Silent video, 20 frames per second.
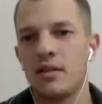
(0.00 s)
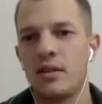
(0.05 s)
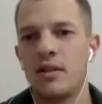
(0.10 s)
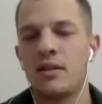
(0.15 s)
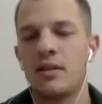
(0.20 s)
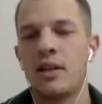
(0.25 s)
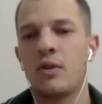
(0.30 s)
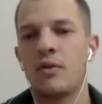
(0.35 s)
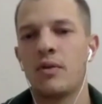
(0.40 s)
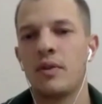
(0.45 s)

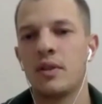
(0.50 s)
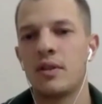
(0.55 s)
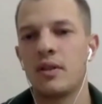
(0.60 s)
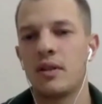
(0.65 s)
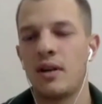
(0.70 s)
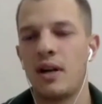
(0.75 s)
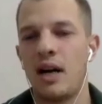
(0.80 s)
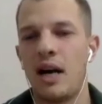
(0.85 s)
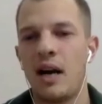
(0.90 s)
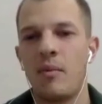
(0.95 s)
instead of
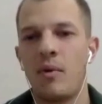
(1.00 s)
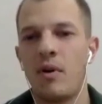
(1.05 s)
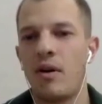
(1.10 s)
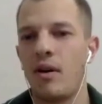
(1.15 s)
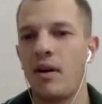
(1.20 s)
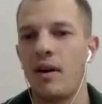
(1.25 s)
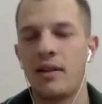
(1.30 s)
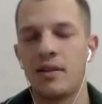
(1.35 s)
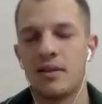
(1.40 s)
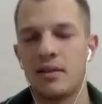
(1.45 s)
Instagram,
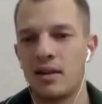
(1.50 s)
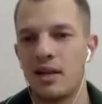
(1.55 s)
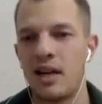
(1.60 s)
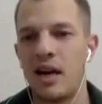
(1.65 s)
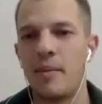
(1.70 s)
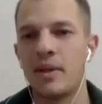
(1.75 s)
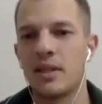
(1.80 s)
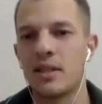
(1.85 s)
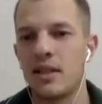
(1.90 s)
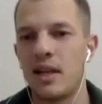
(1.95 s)
or
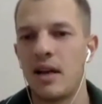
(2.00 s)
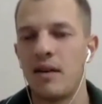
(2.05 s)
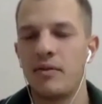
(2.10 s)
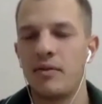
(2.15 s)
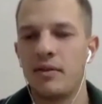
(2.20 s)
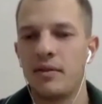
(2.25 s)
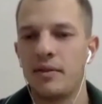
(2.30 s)
Instagram it's enough?